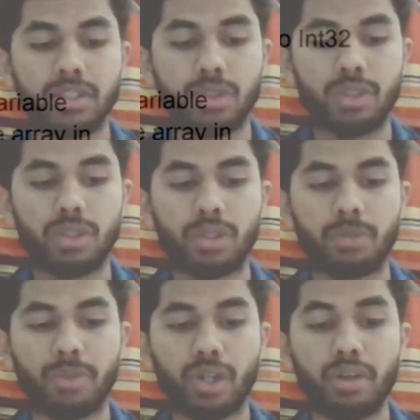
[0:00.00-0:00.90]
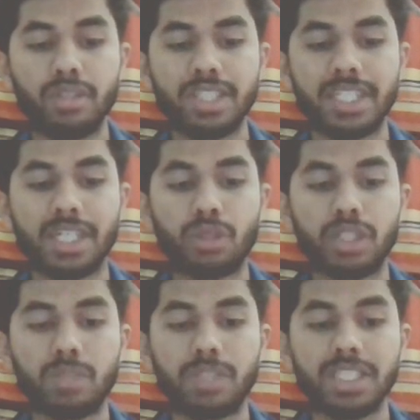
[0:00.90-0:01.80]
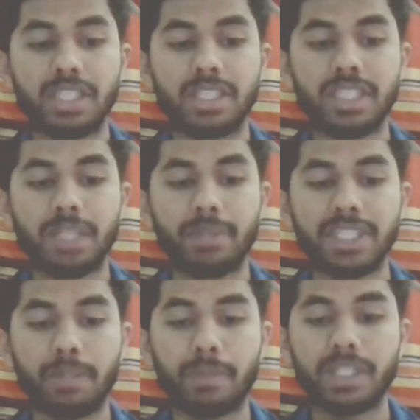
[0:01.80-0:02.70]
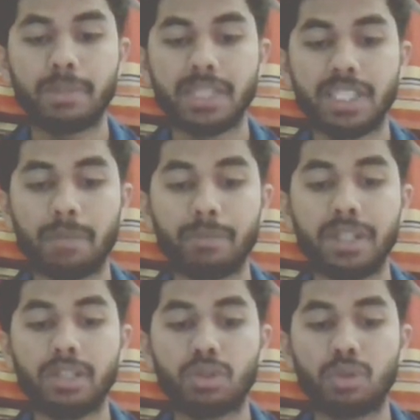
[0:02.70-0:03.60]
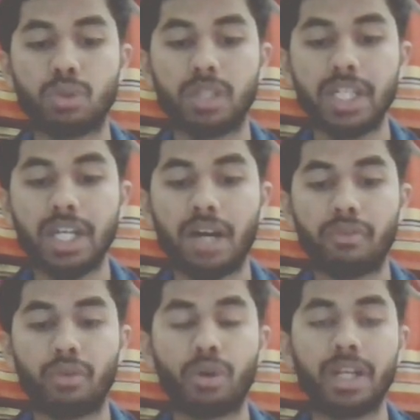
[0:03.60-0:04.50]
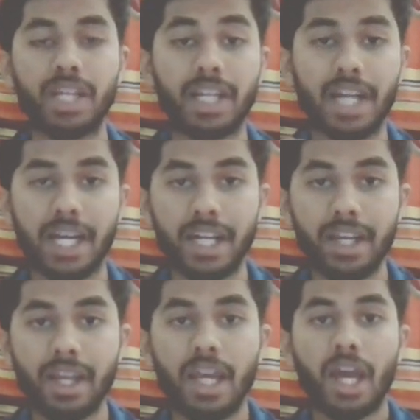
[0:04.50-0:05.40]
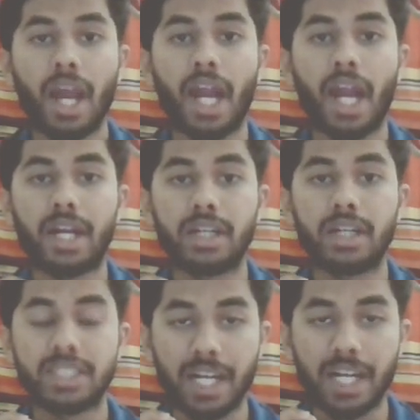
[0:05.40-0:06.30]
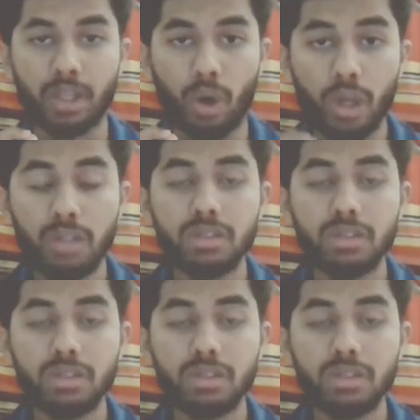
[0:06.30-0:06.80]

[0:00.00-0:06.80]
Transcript: so moving on to the second question which is illustrated by step-by-step -step example to read a flow in an array and select all